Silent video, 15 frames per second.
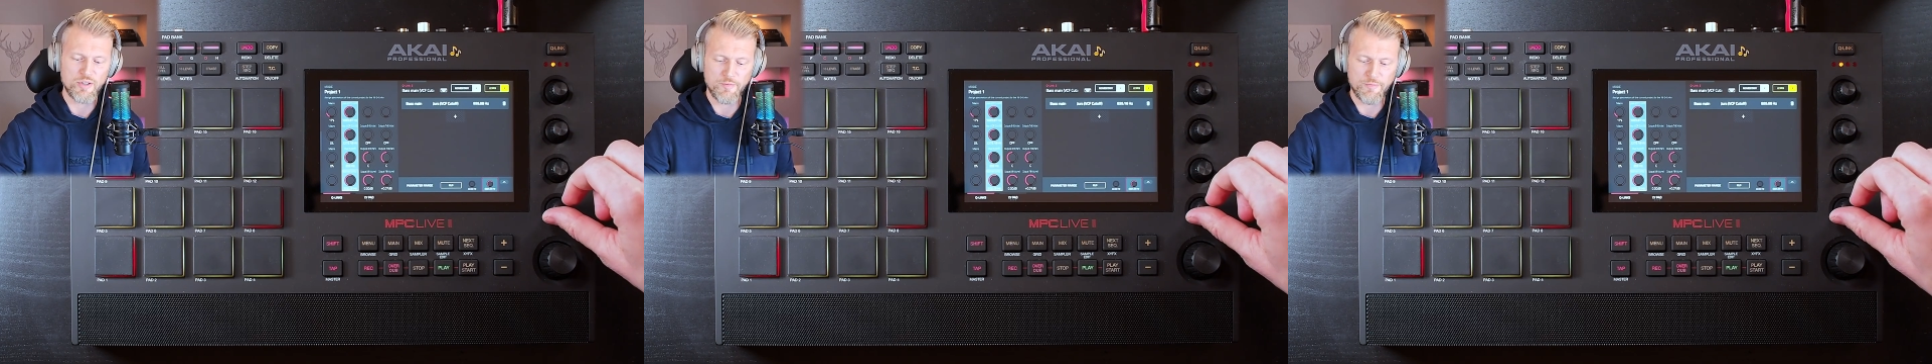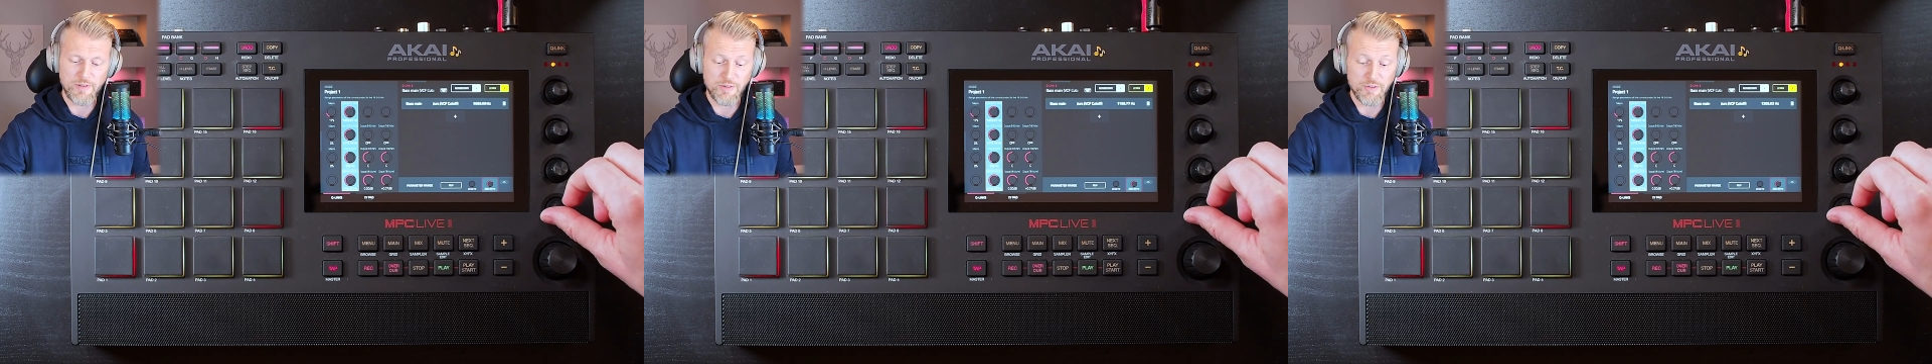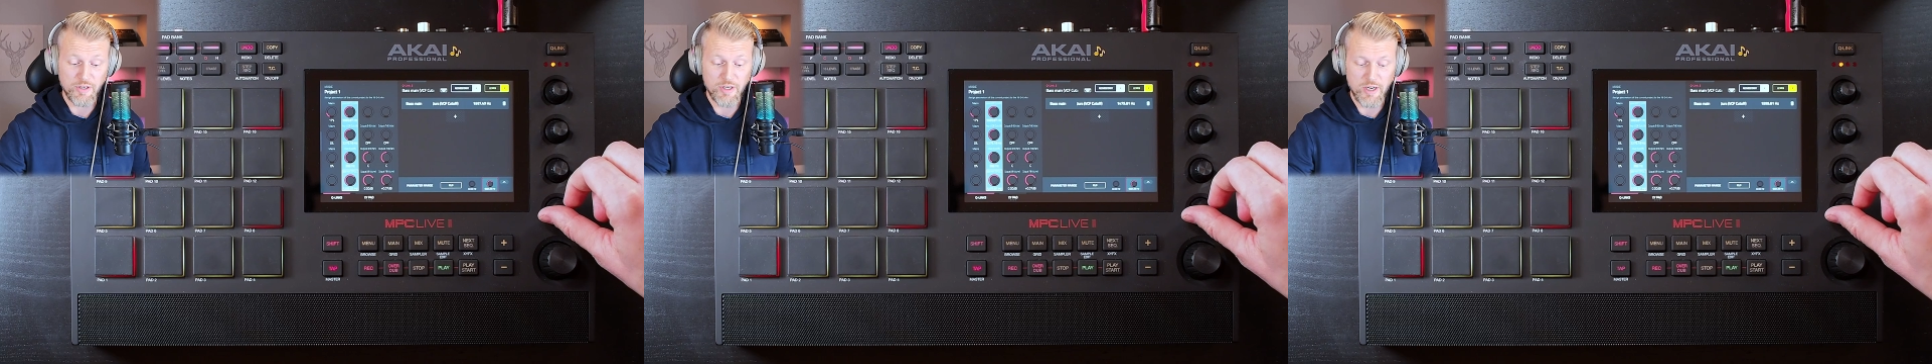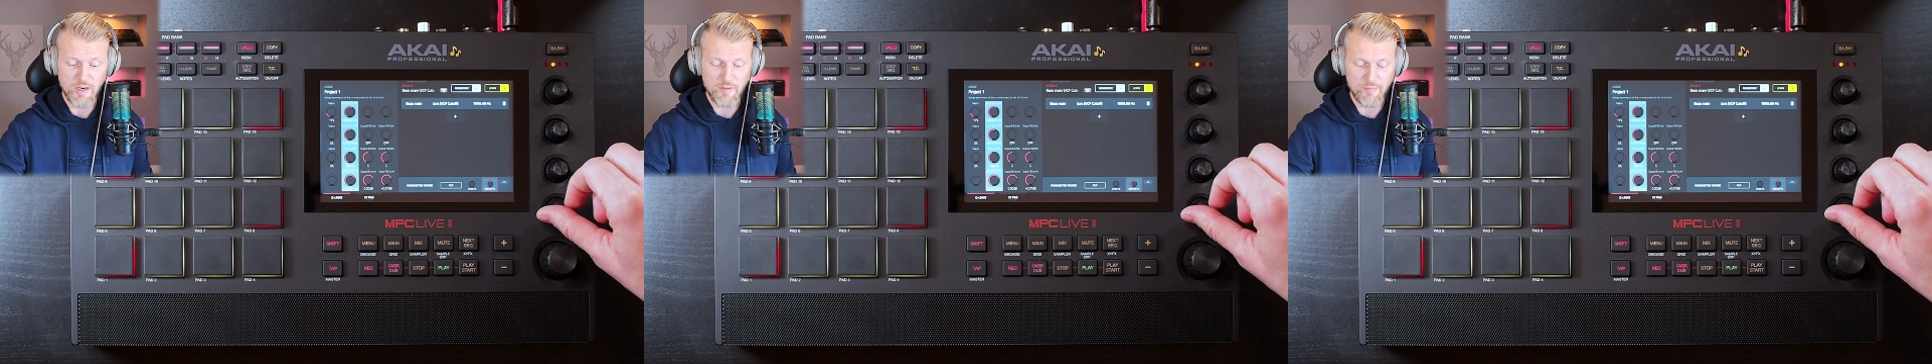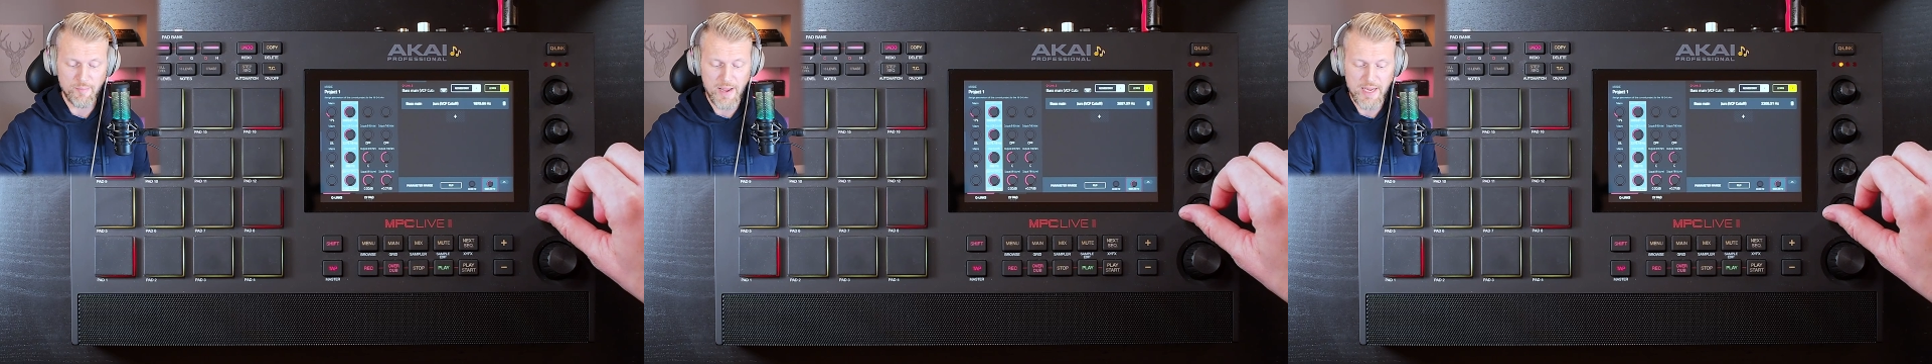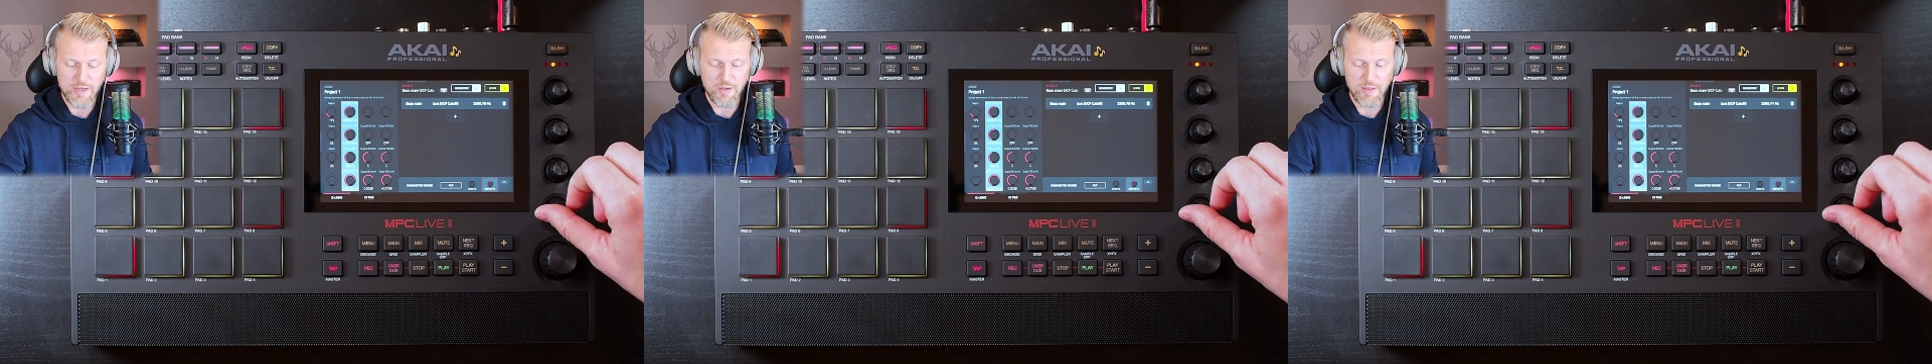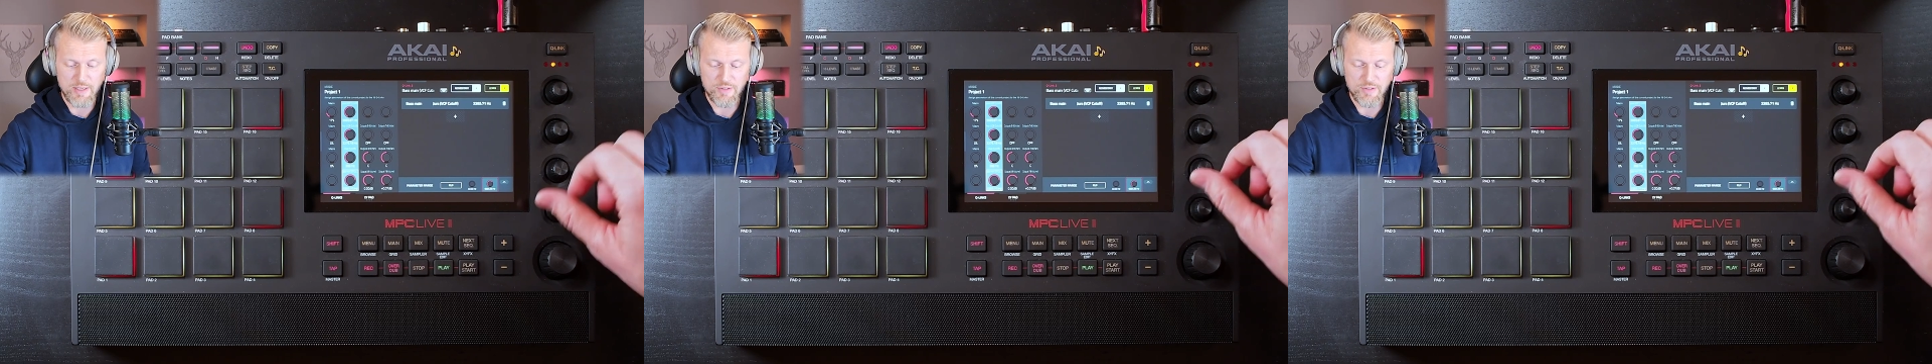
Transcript: of filter cutoff manually.